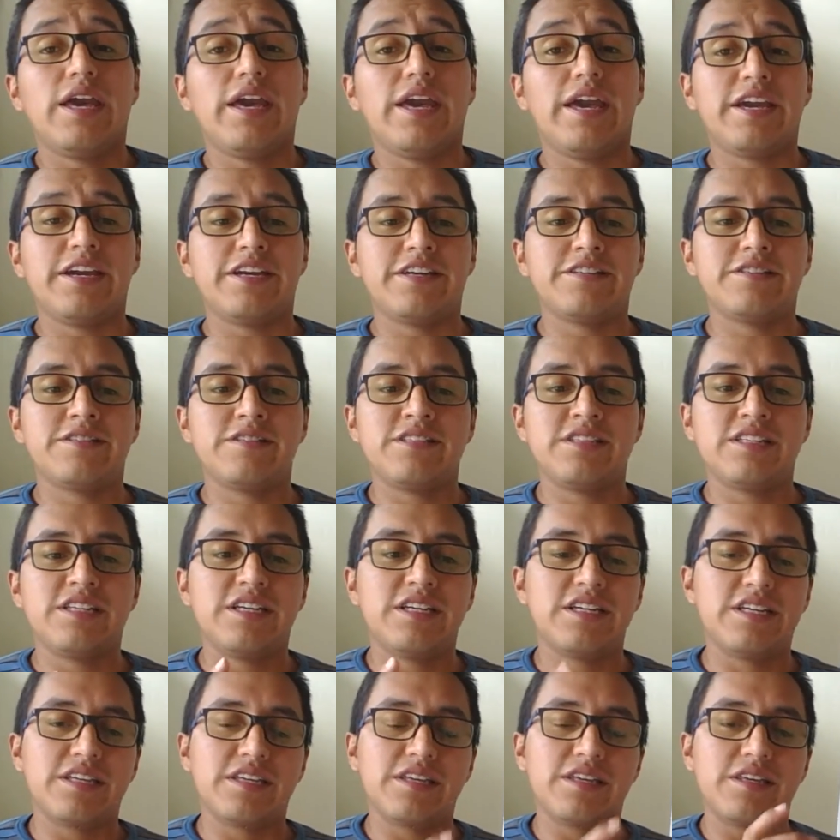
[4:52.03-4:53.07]
and
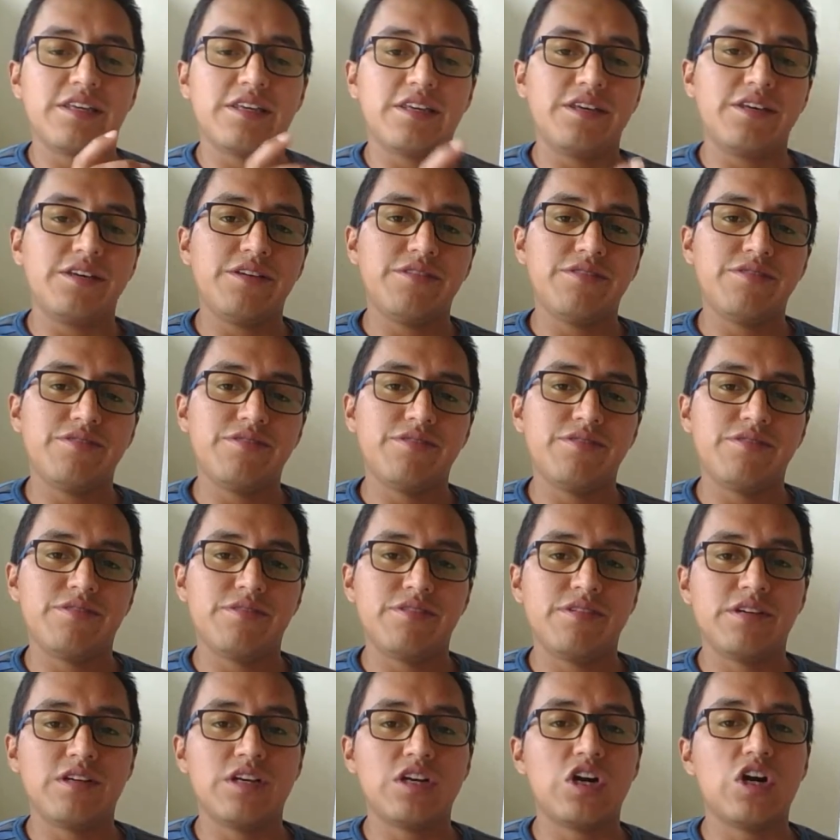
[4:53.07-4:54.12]
give
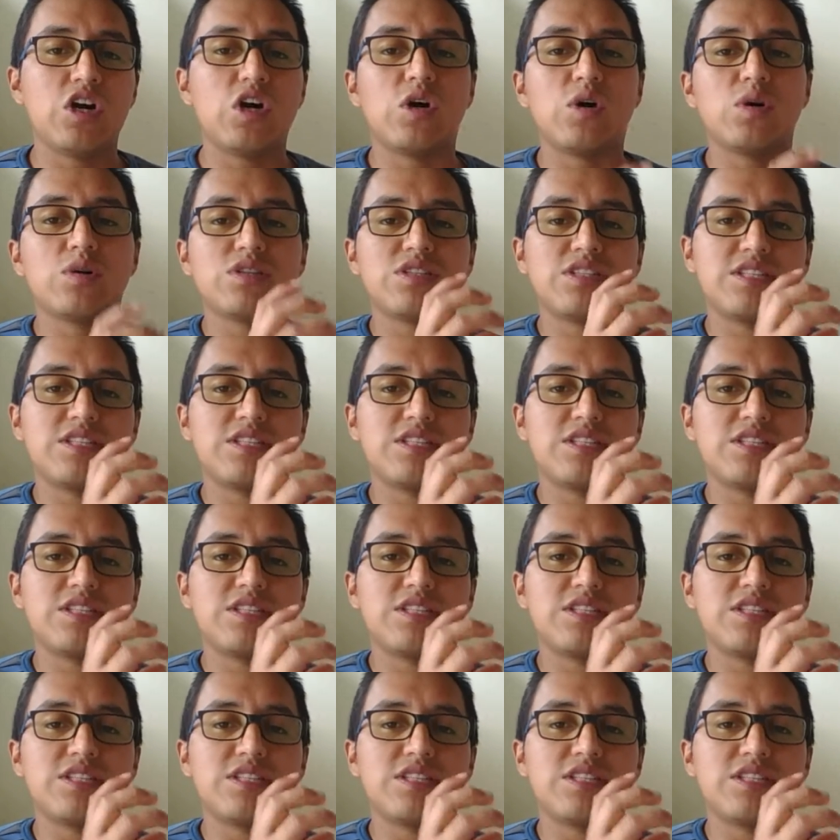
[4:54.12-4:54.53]
or